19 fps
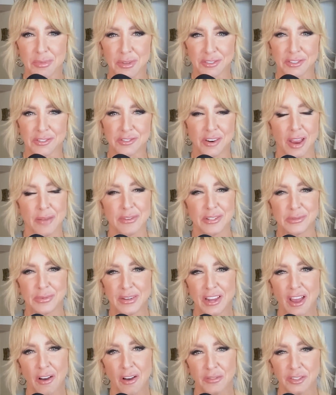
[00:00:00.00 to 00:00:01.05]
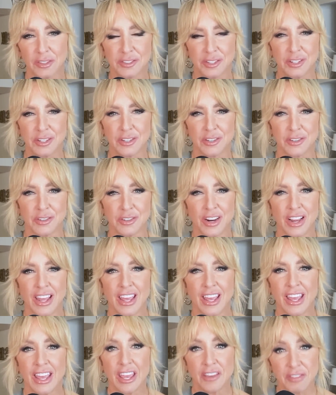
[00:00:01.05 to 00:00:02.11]
of Build Your Tribe has been helpful to you.
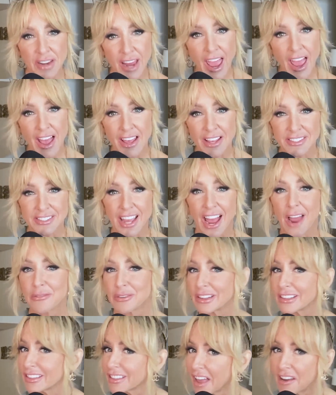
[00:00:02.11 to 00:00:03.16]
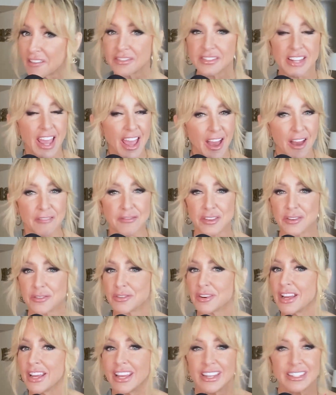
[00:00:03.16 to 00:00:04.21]
If it has, I would love to have
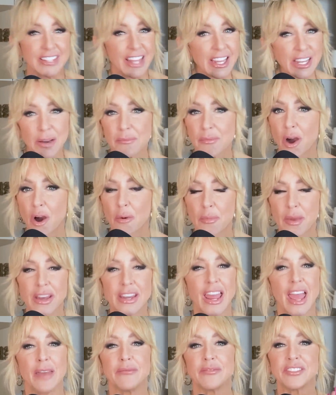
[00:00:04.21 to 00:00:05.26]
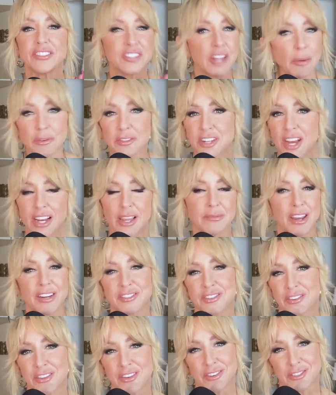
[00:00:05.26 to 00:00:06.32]
you take a moment and double check and make
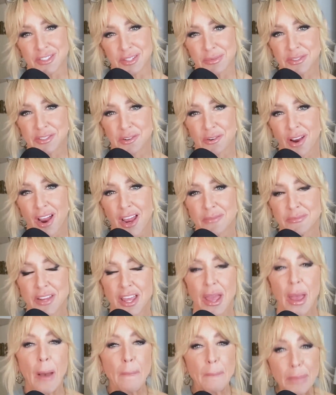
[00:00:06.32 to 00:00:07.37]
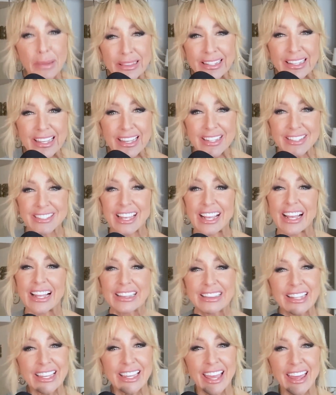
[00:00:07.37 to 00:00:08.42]
sure that you're subscribed. Please
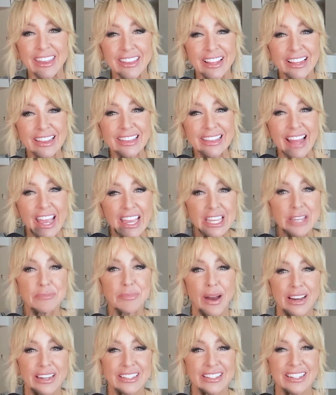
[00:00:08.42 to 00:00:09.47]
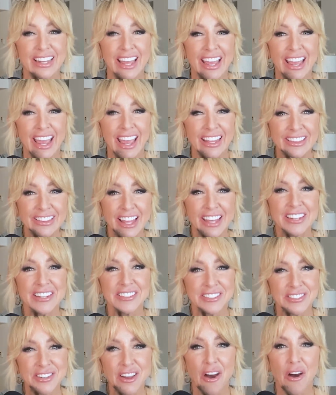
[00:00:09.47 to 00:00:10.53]
click the like button and let
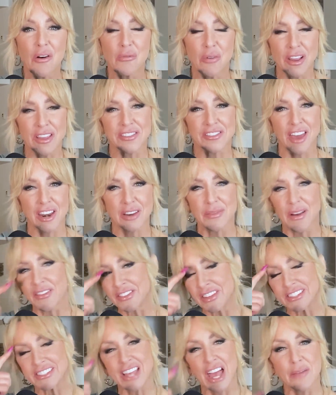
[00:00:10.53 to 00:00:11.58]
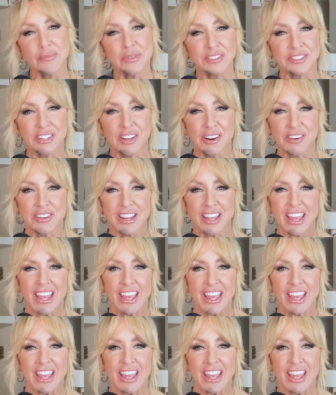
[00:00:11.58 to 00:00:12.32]
us know what you thought about this episode.